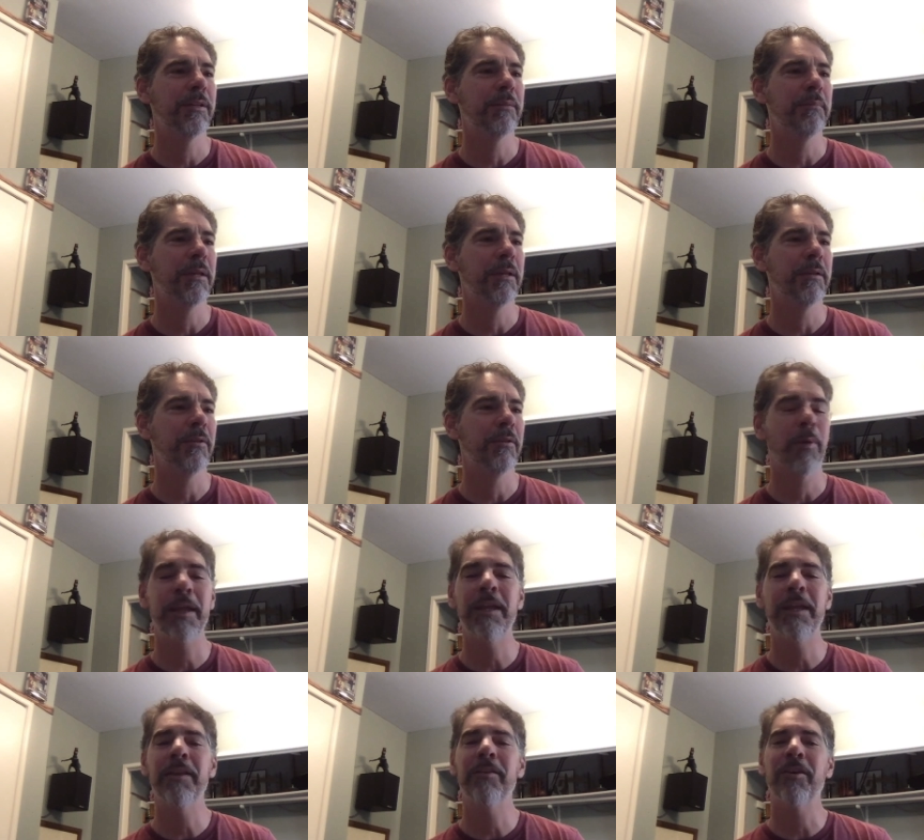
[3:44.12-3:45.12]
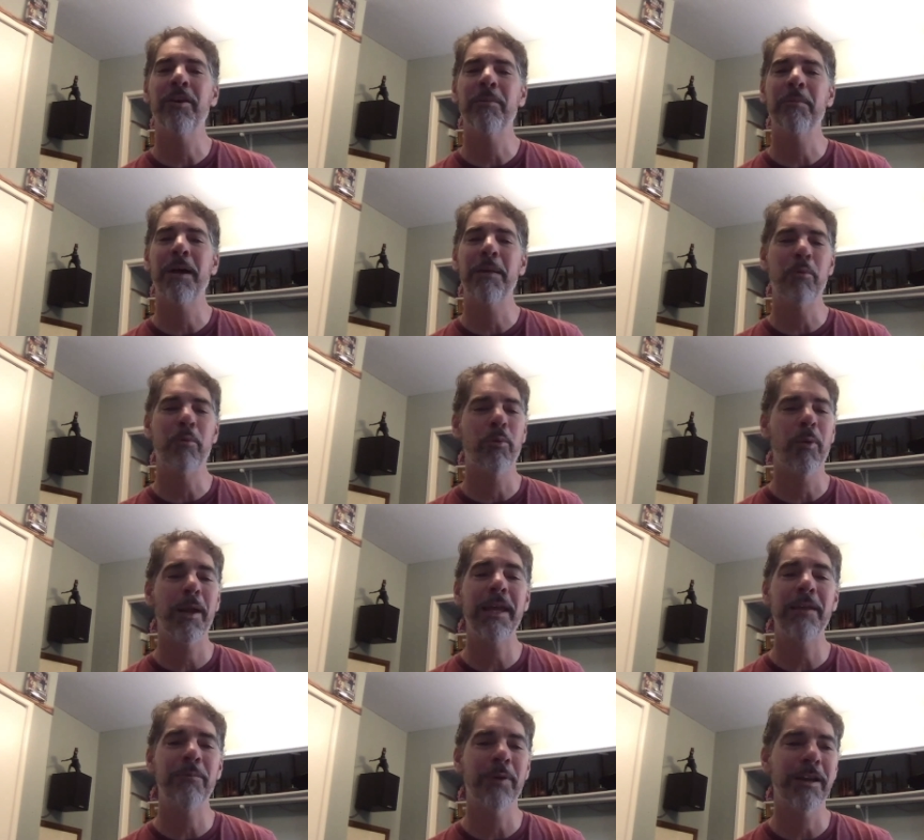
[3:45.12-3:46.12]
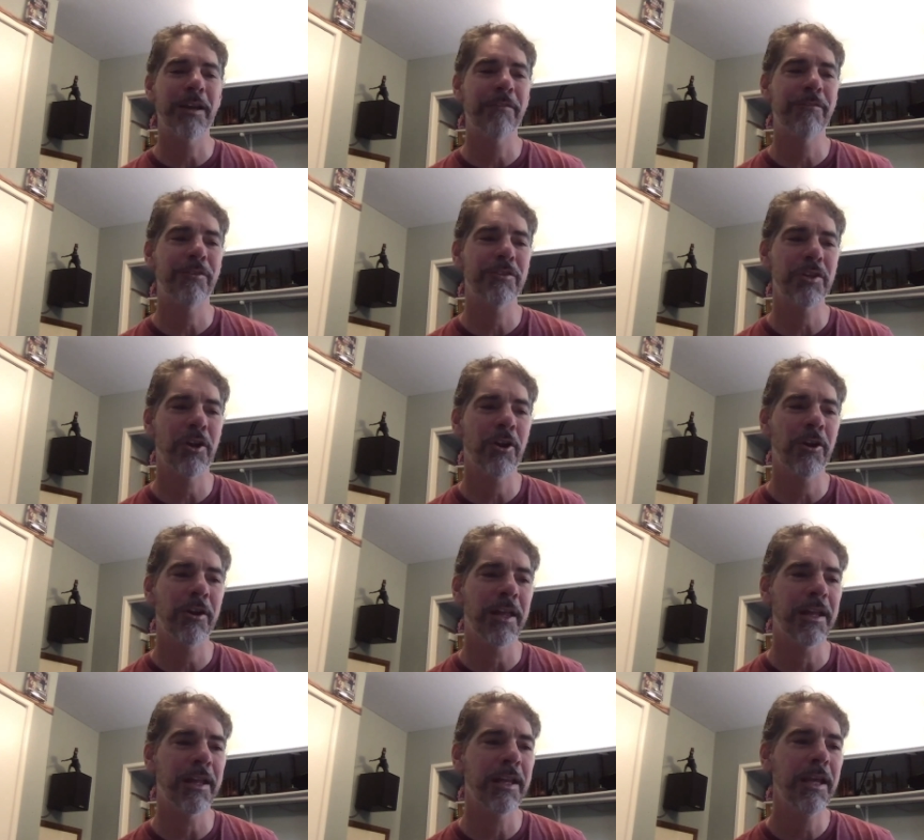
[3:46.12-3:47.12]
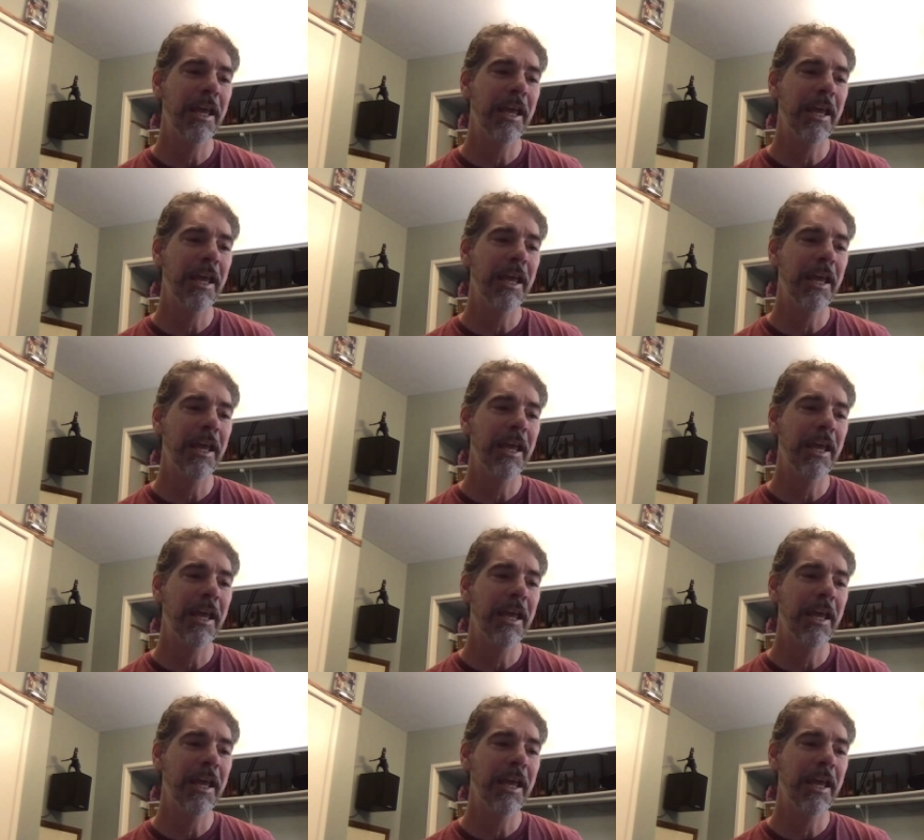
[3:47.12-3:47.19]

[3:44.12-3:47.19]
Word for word: in, ingrained on my brain when I first heard it.